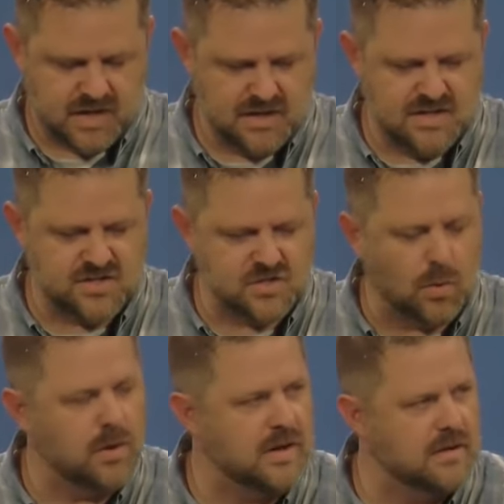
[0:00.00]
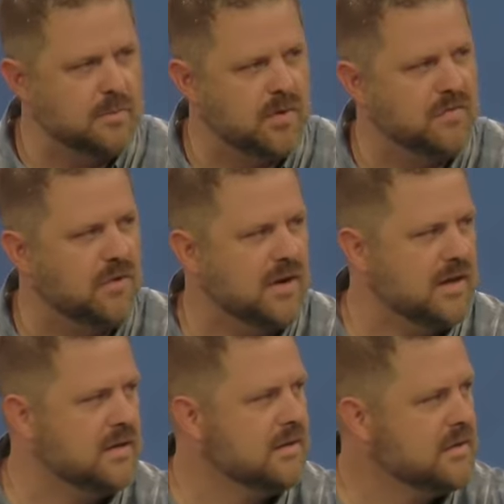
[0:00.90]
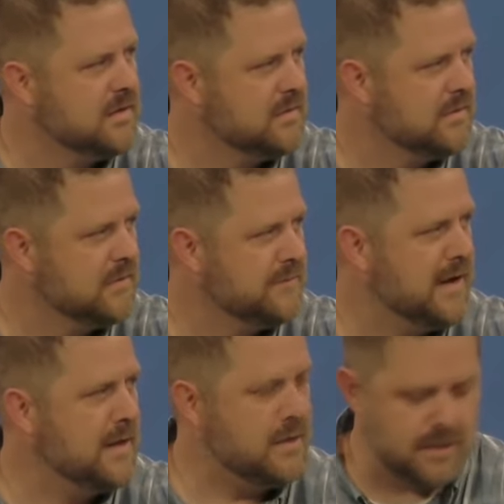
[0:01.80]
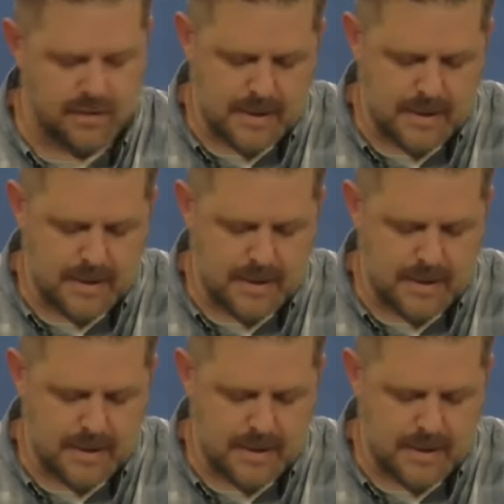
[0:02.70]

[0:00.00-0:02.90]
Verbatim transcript: a distorted, perverted faith.